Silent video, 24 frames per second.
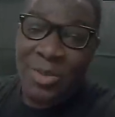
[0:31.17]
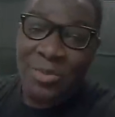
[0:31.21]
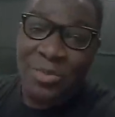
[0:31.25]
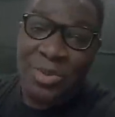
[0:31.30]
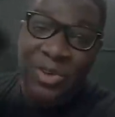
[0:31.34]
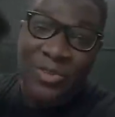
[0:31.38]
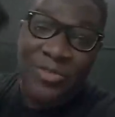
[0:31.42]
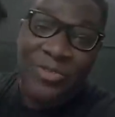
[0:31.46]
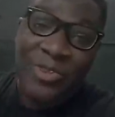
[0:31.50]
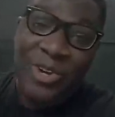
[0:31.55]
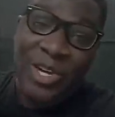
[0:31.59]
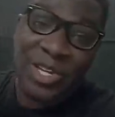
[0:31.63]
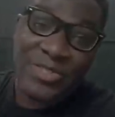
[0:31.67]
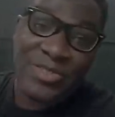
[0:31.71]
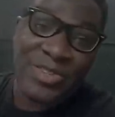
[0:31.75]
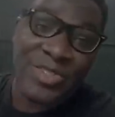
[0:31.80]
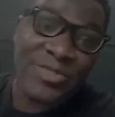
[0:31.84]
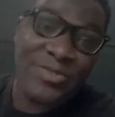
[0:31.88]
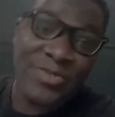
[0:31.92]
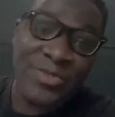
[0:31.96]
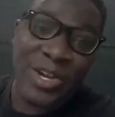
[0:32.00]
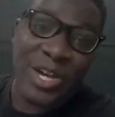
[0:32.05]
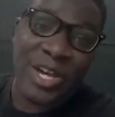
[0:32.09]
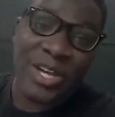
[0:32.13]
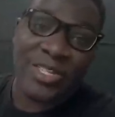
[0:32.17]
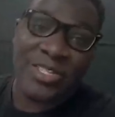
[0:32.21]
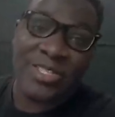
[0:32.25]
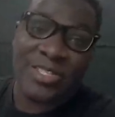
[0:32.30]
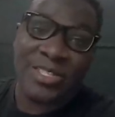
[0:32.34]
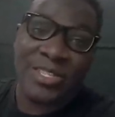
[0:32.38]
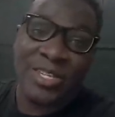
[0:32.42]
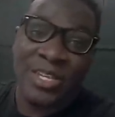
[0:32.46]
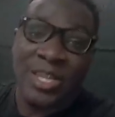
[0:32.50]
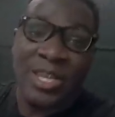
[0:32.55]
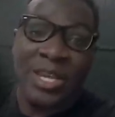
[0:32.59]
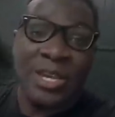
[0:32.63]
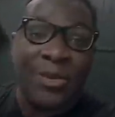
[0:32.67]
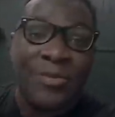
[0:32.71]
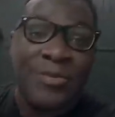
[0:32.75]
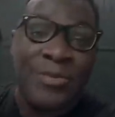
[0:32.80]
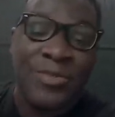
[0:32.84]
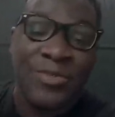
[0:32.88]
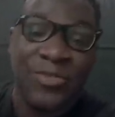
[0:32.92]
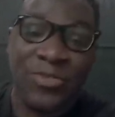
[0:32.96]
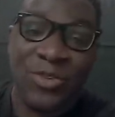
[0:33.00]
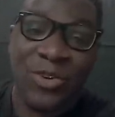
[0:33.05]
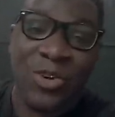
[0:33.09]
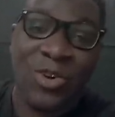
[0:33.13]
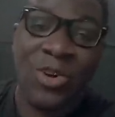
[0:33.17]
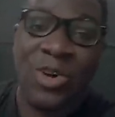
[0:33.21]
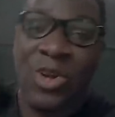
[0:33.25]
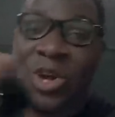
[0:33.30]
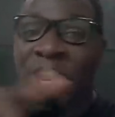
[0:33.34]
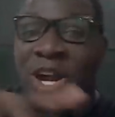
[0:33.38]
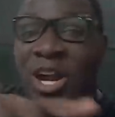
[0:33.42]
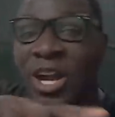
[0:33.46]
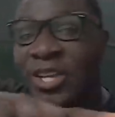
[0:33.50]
But first things first, before